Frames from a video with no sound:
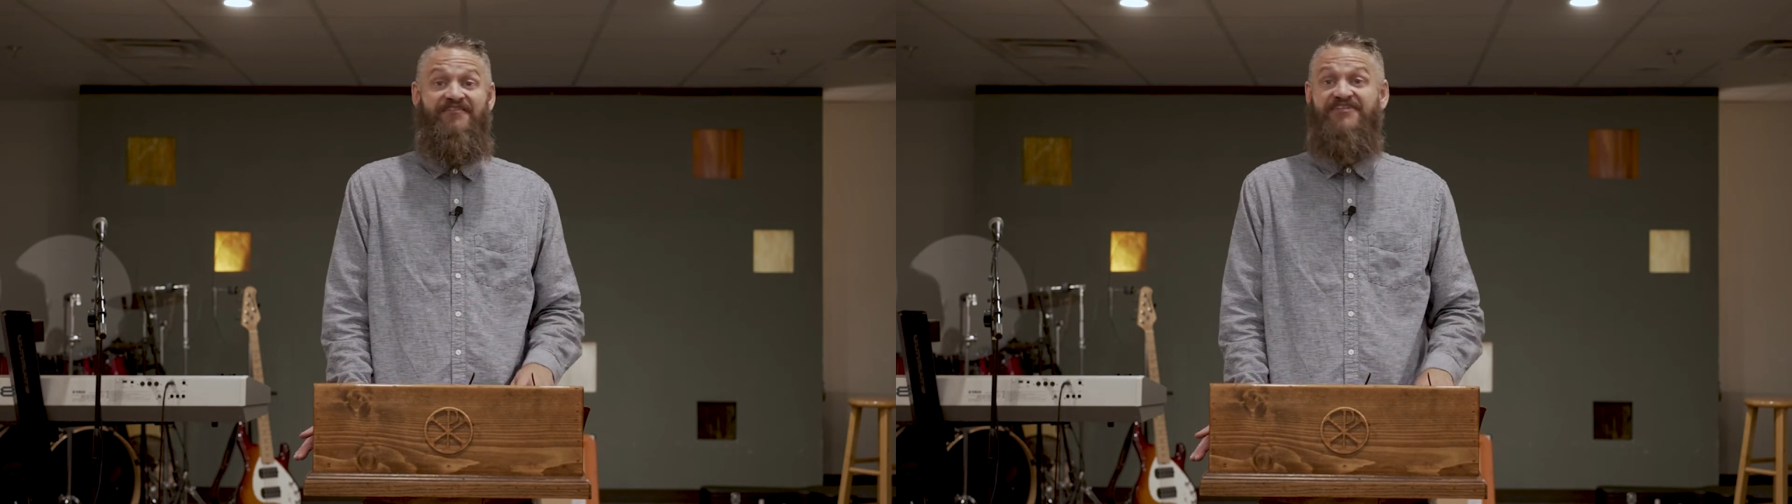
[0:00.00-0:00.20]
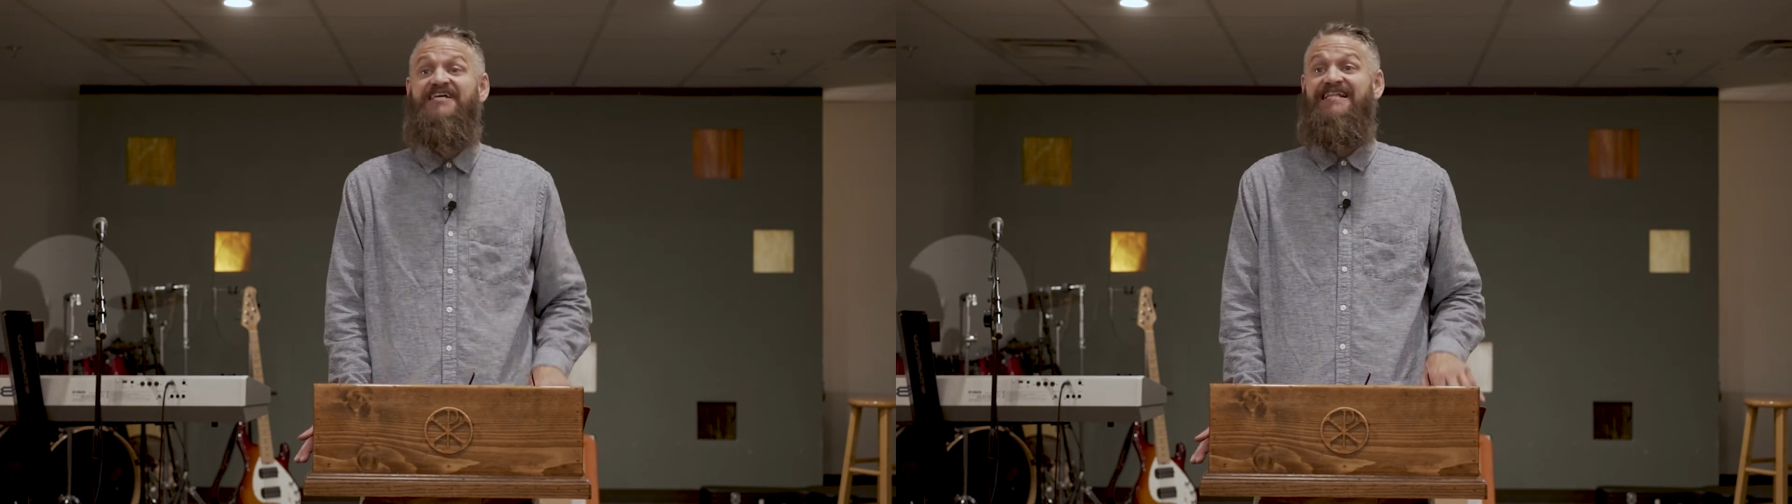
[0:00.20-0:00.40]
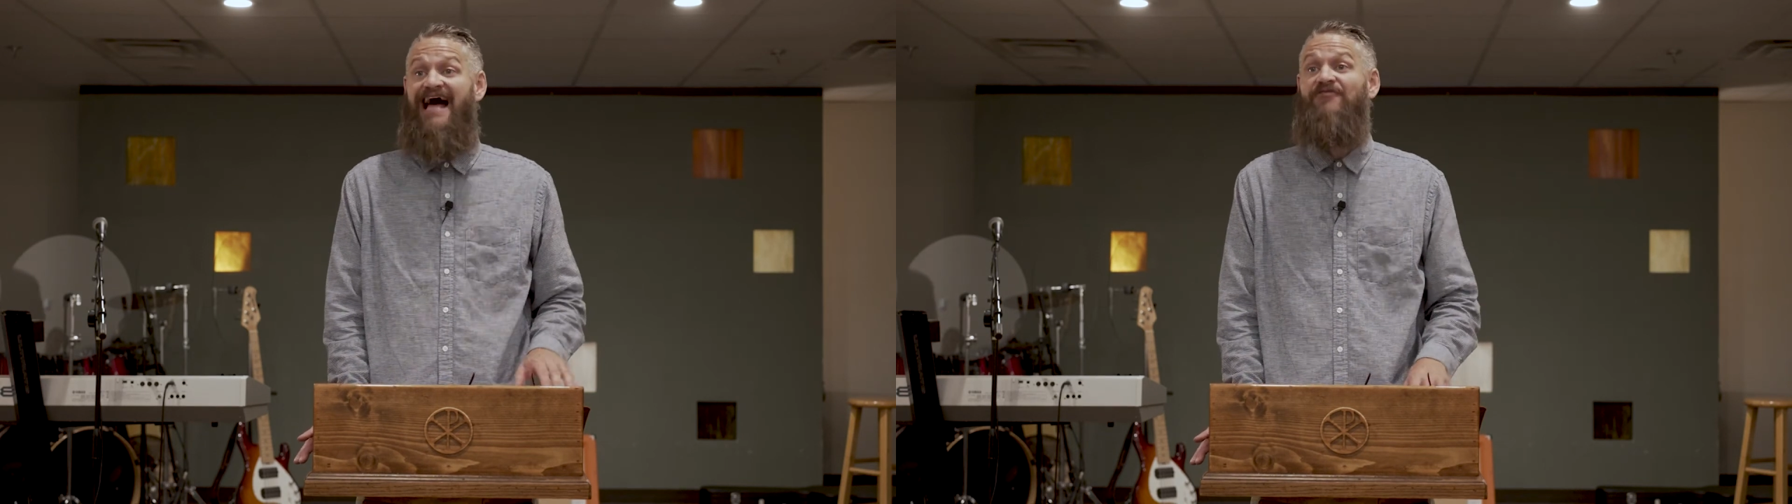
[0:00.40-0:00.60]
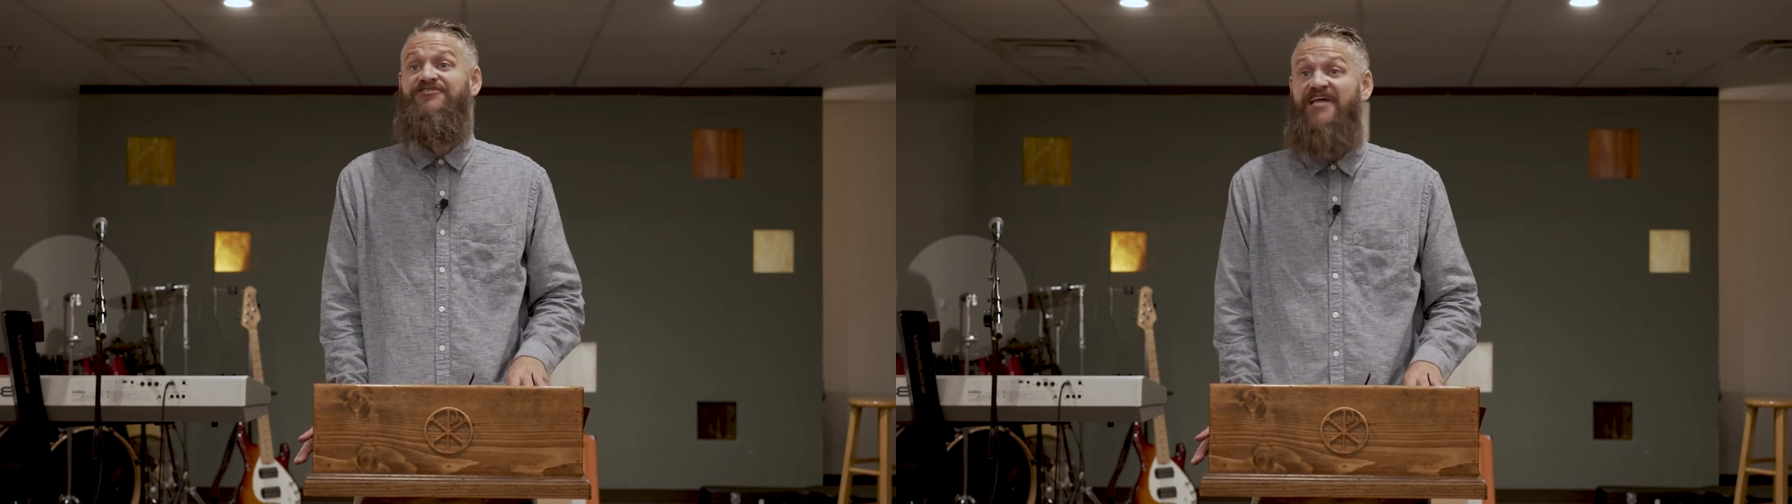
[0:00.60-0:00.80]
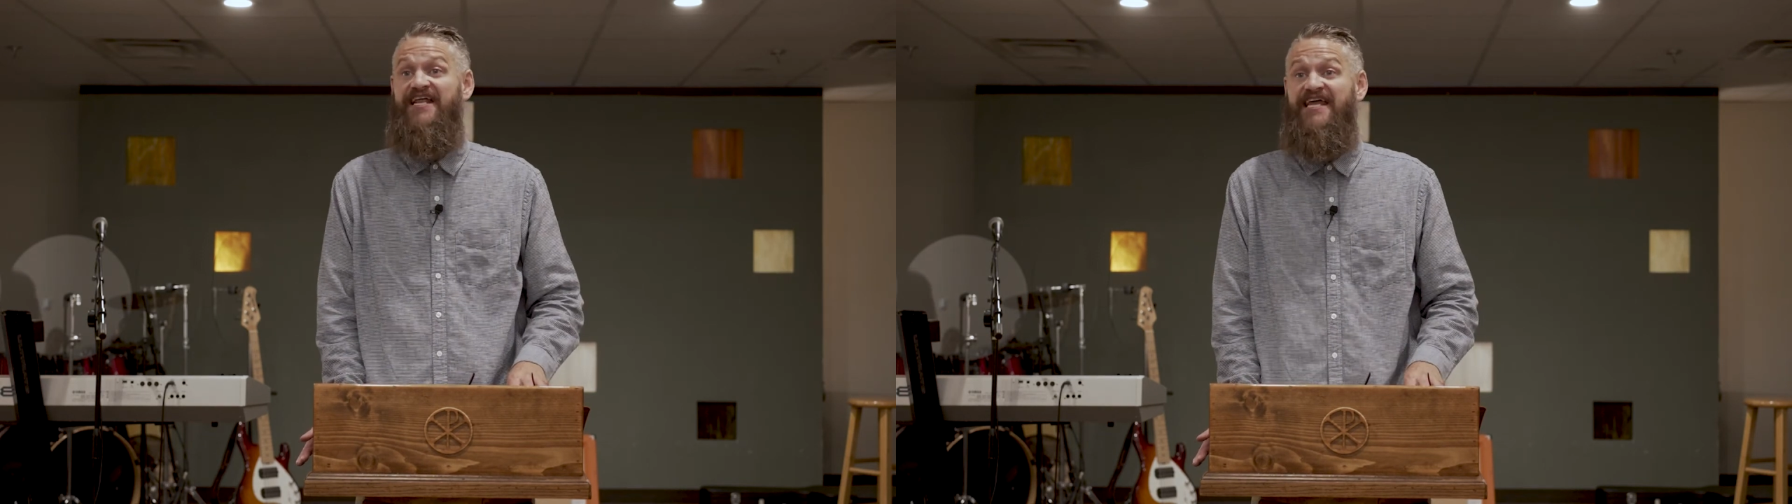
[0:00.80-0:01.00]
this cloud
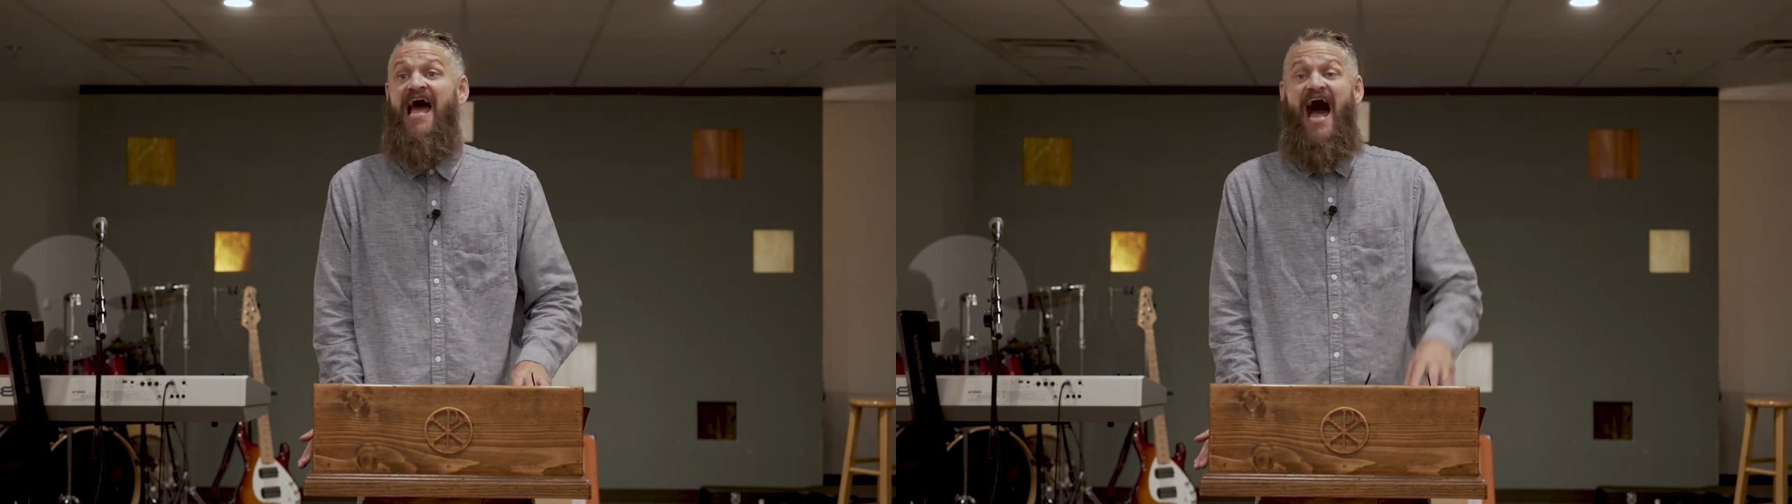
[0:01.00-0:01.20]
city,